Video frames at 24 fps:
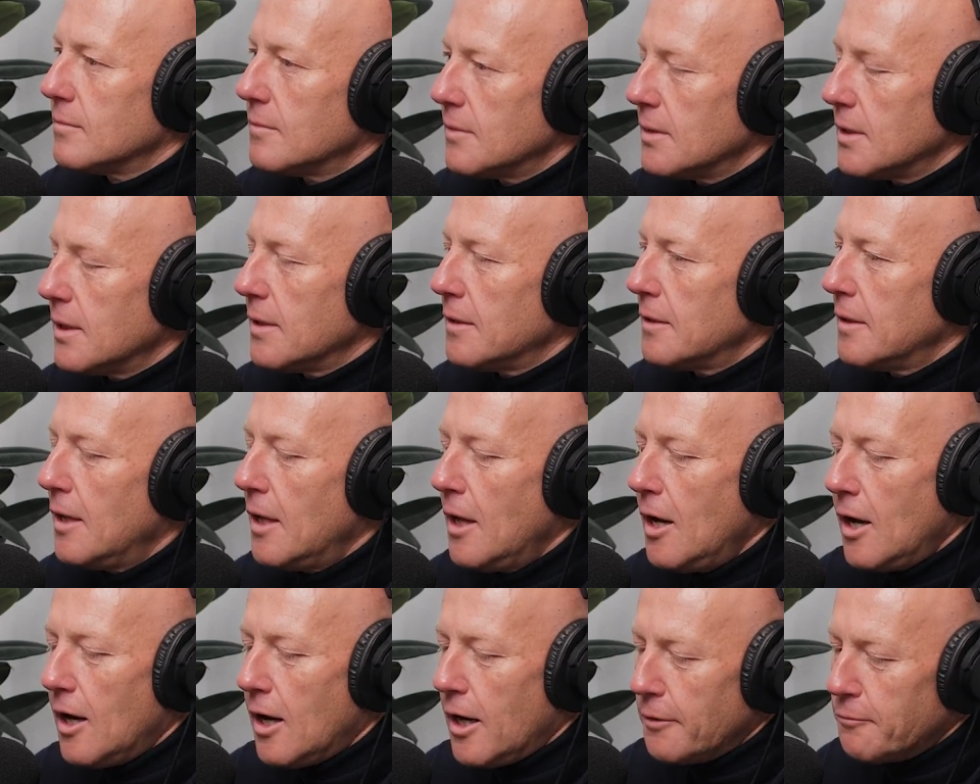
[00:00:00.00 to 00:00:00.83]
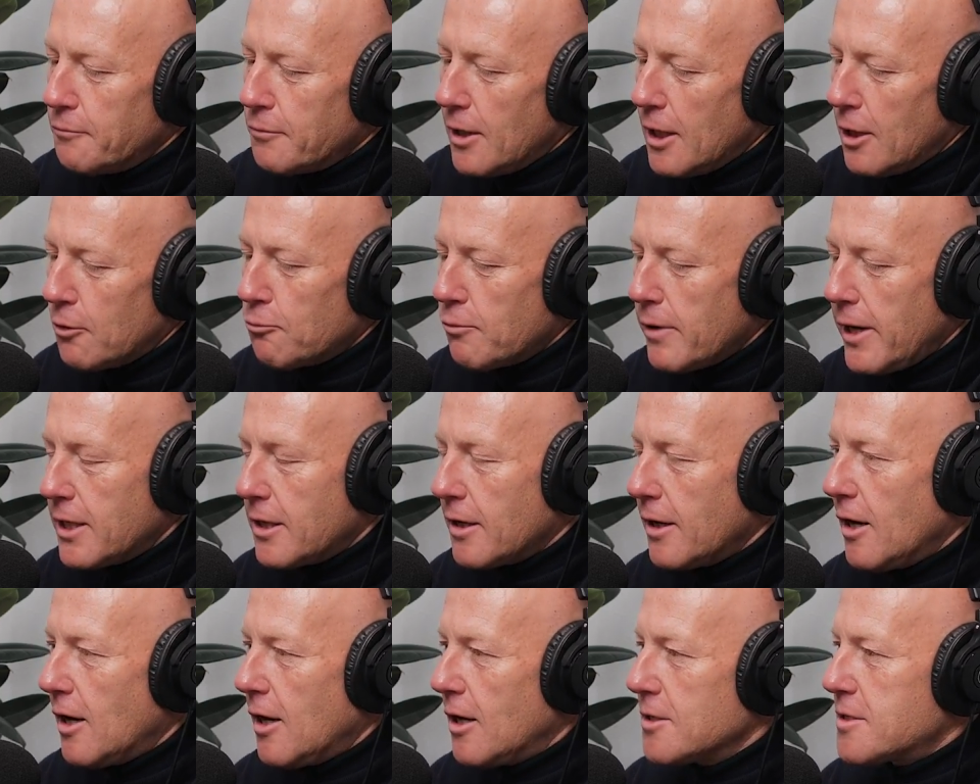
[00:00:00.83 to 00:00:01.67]
Yeah. I read
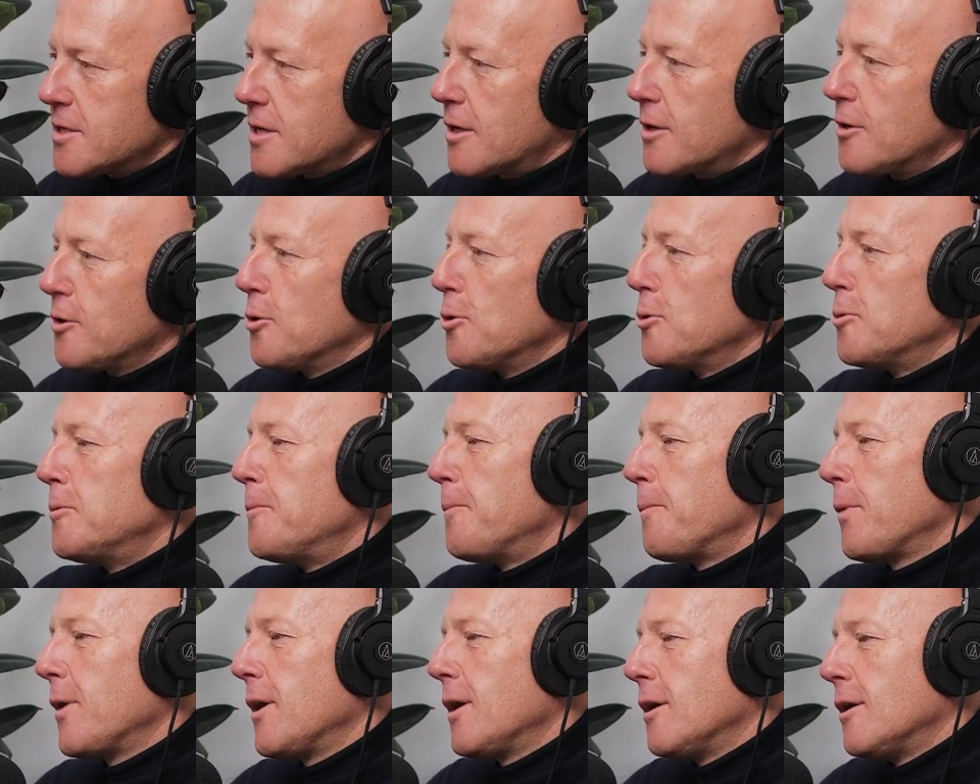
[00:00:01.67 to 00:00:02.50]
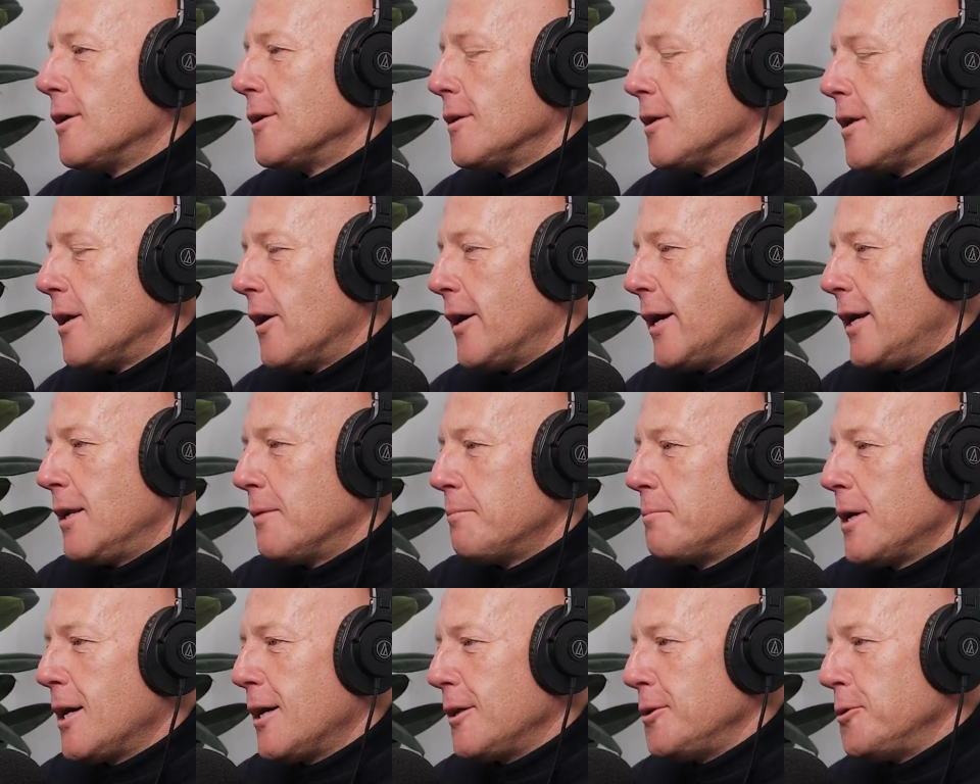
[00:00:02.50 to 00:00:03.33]
an article online
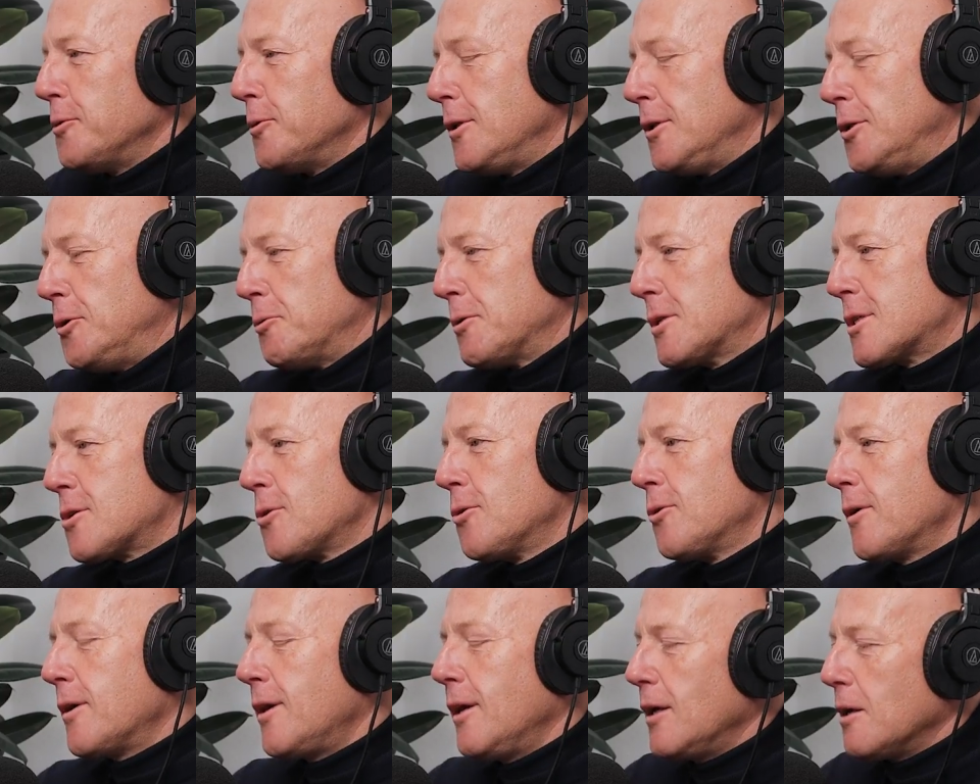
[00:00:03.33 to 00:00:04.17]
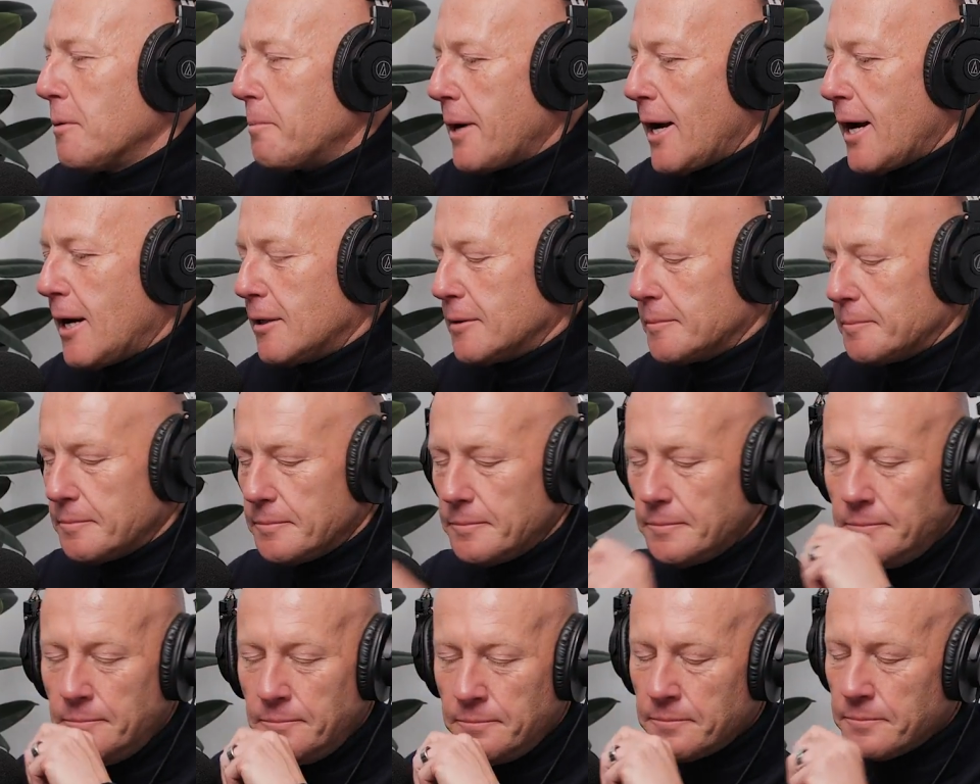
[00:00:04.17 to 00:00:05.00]
about you, and you were talking about